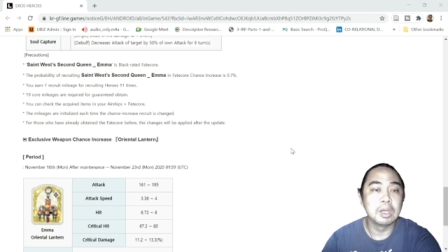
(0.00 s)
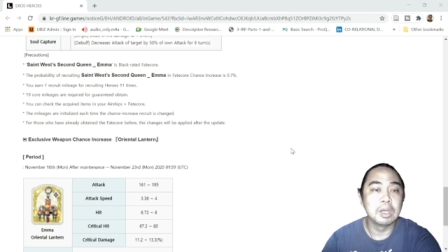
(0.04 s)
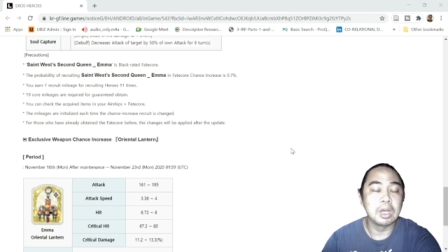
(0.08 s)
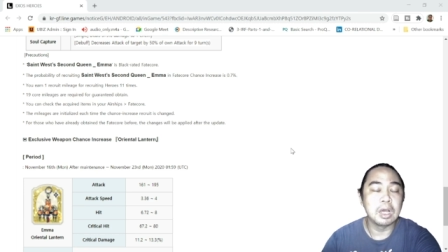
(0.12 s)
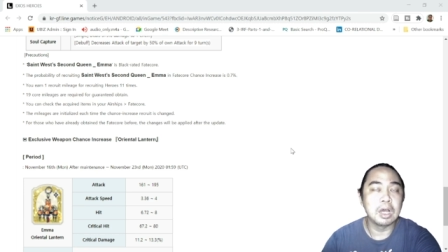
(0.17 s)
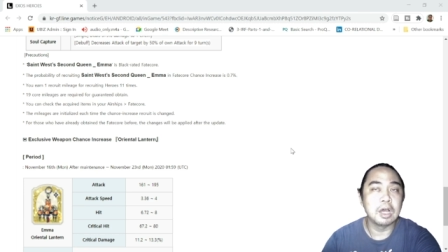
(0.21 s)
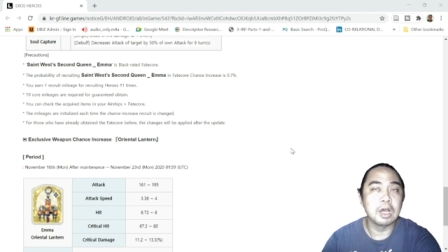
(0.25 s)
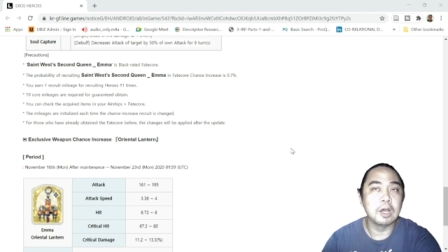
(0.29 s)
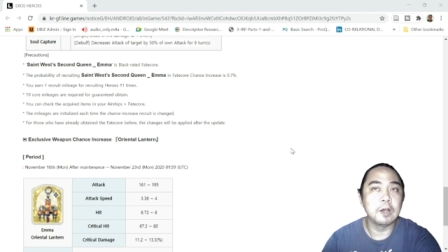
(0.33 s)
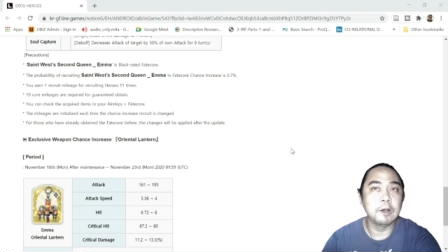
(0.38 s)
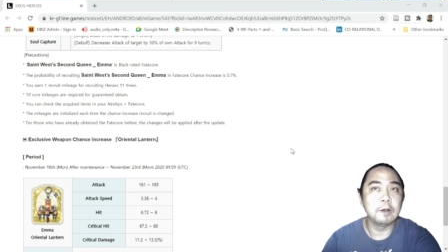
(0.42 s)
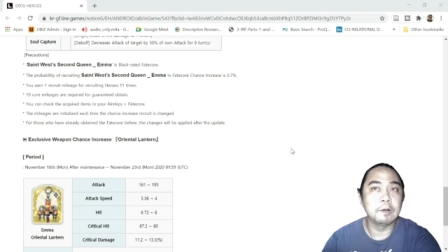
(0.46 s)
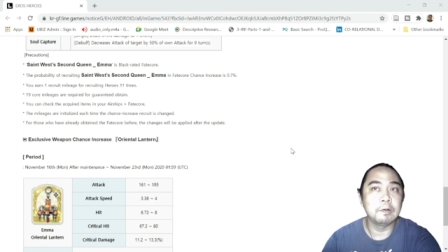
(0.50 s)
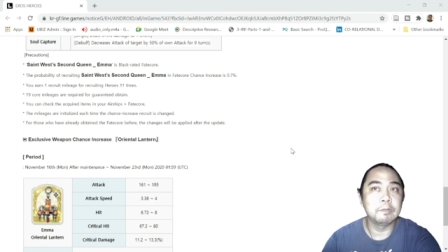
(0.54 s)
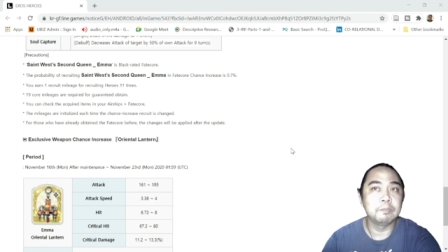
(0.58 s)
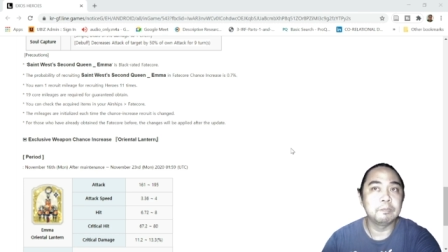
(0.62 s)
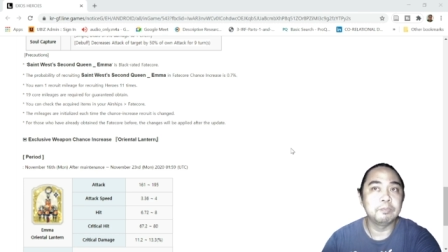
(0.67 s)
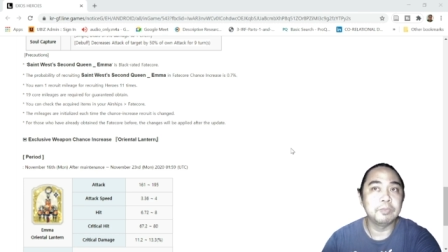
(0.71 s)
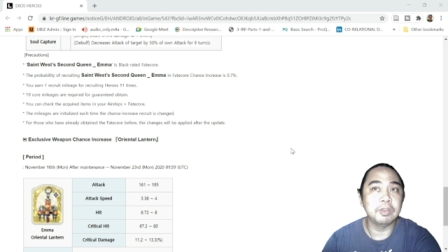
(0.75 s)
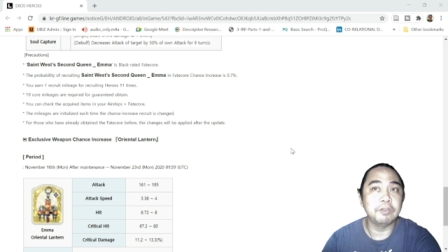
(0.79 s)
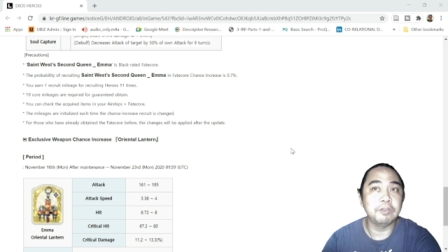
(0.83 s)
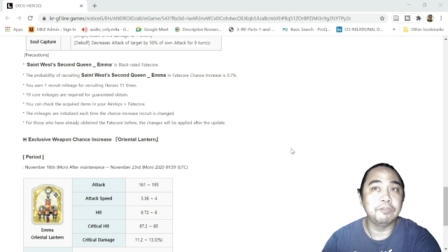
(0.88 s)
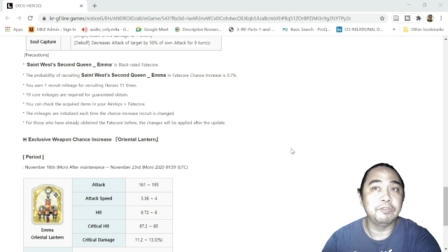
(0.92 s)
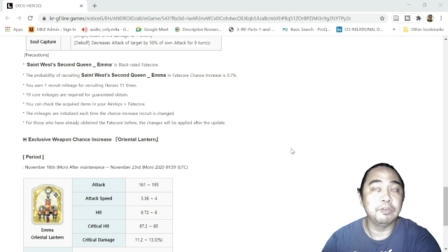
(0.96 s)

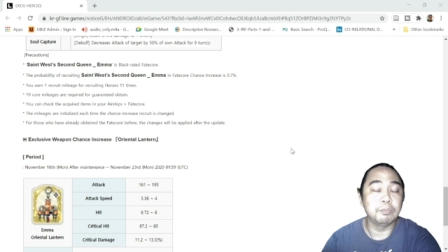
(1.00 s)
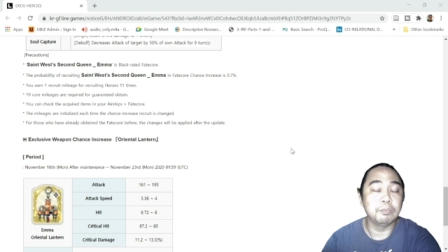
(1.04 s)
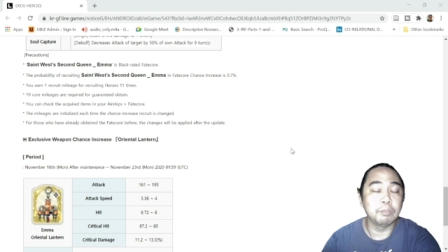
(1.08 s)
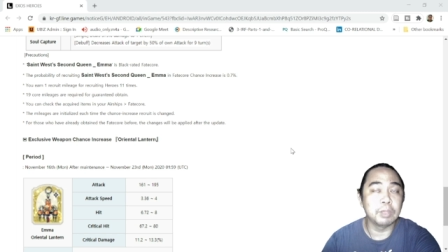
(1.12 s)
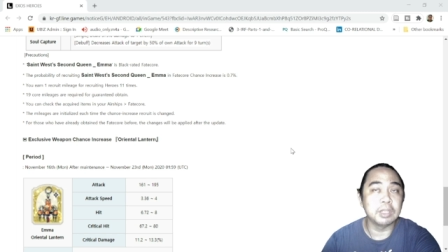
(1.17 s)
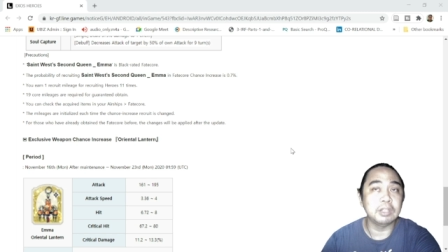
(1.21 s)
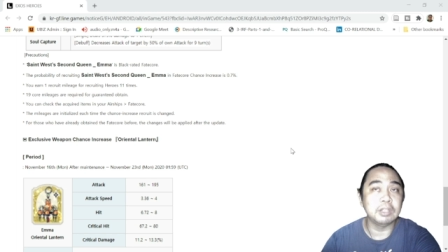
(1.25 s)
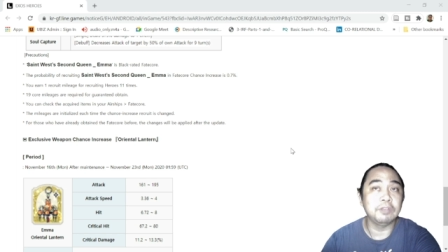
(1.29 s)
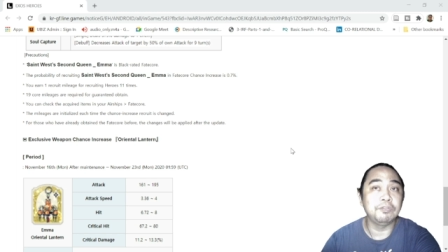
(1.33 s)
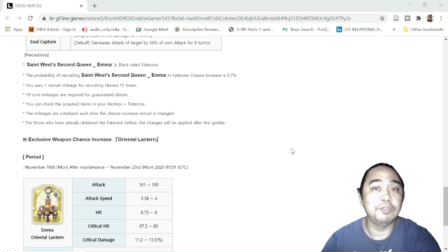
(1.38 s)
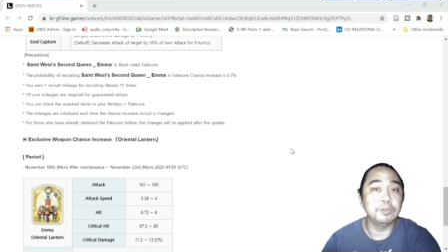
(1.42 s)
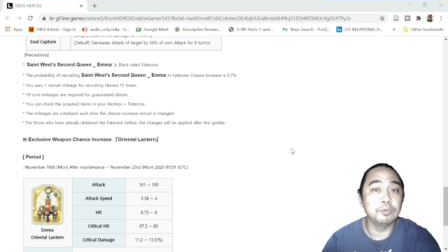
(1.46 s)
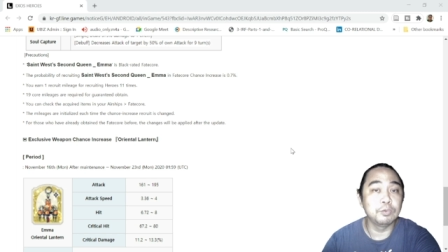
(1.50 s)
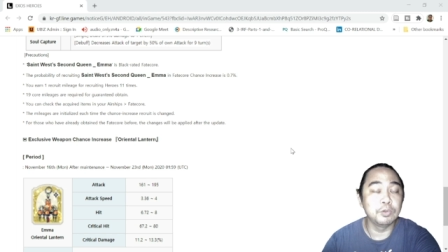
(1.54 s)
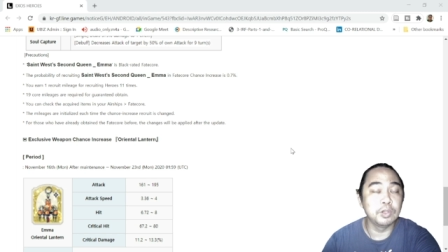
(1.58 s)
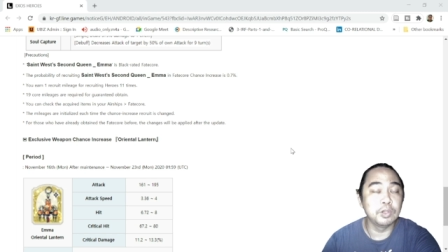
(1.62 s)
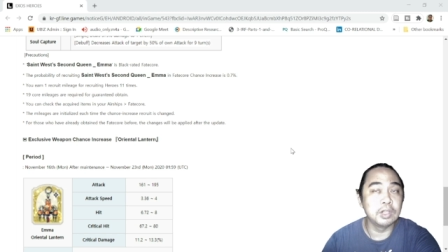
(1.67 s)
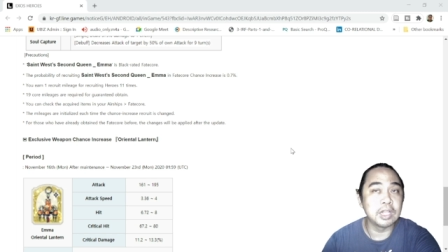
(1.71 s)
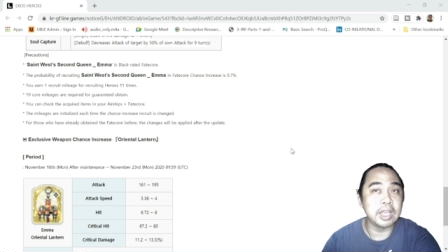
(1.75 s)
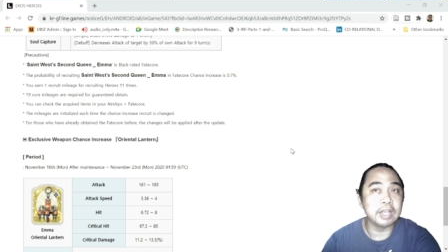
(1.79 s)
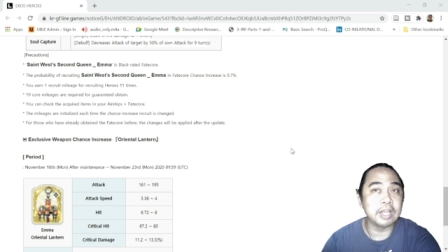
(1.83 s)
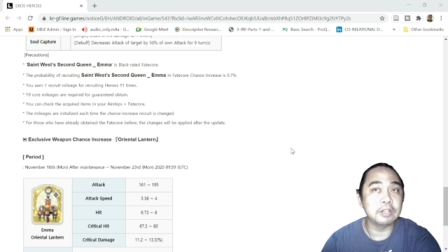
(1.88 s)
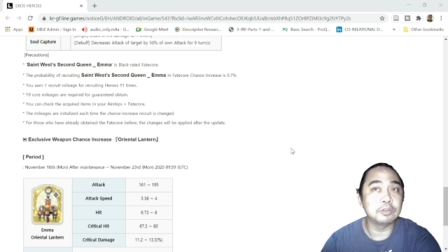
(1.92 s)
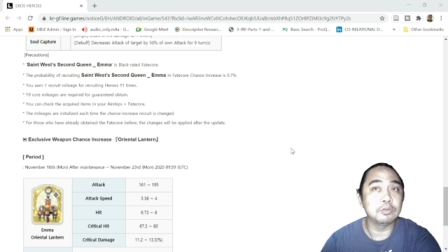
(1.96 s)
Um, if you, but if you
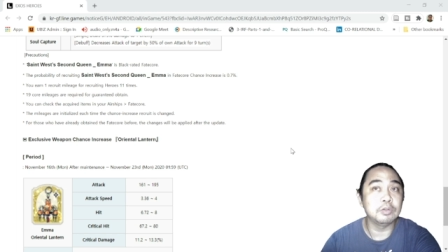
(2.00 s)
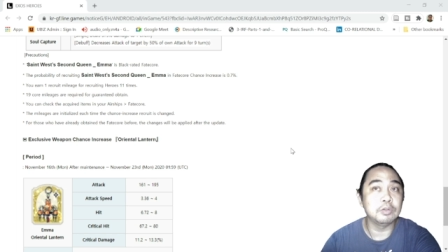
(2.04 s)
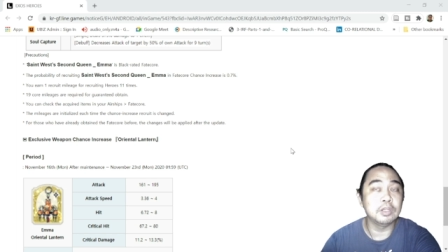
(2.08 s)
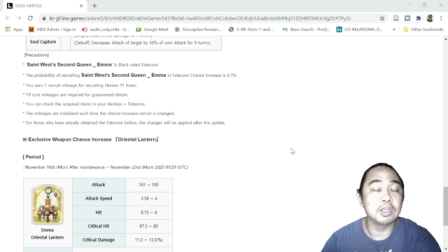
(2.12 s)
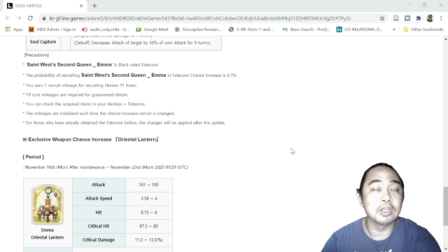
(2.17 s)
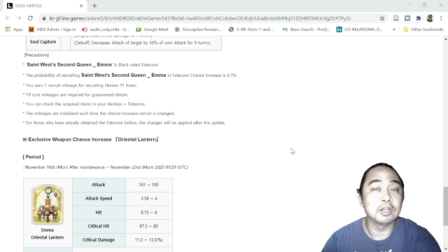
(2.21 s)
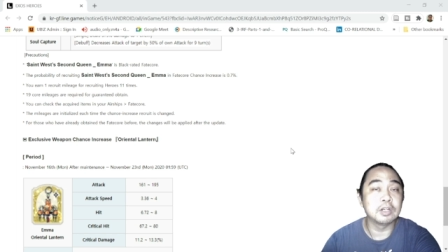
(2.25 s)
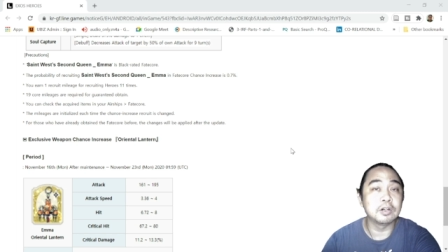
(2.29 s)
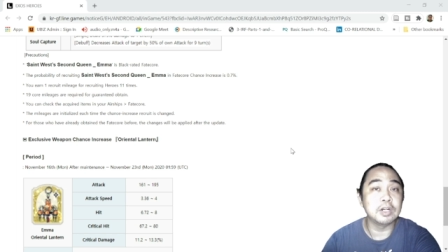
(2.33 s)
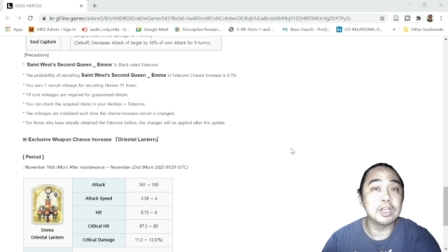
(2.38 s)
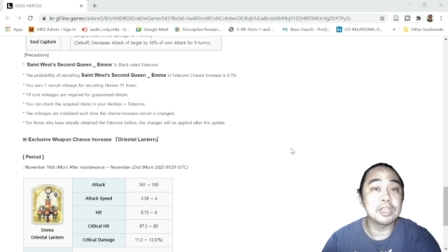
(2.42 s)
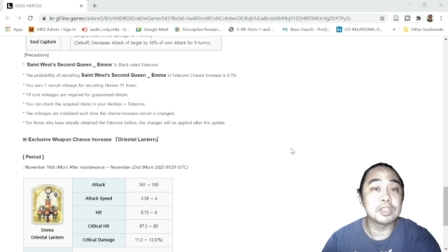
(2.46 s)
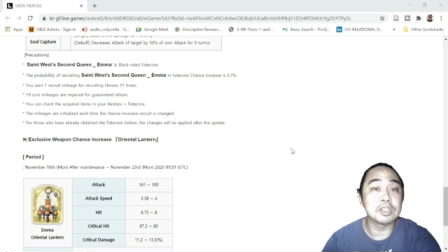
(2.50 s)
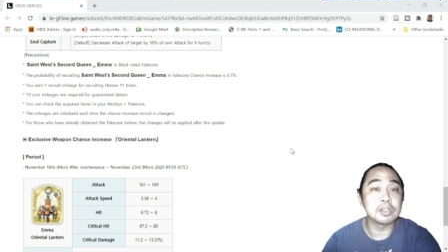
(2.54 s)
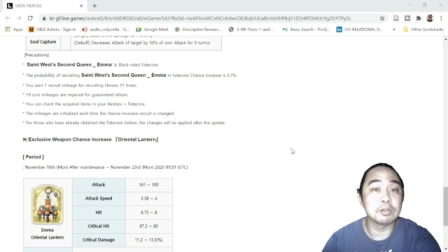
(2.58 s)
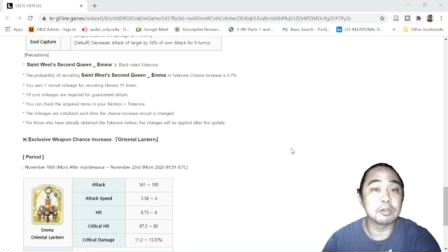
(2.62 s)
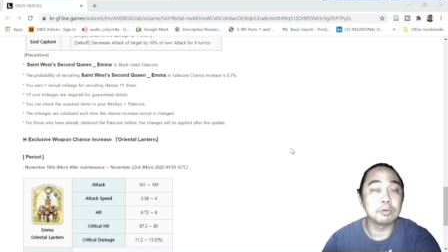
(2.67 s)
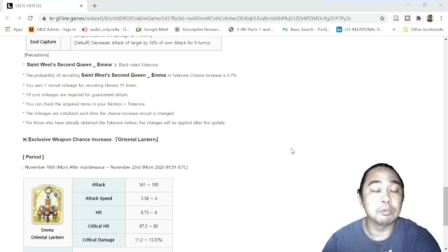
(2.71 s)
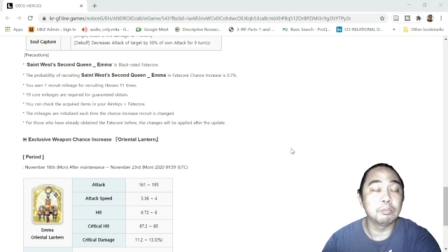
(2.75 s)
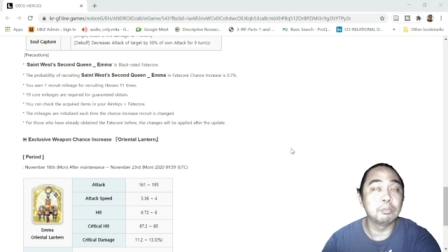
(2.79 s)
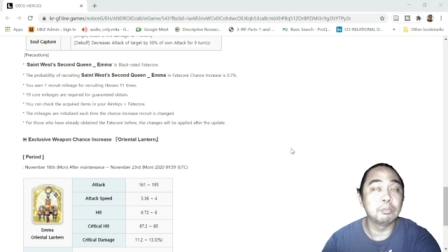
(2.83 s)
would like to increase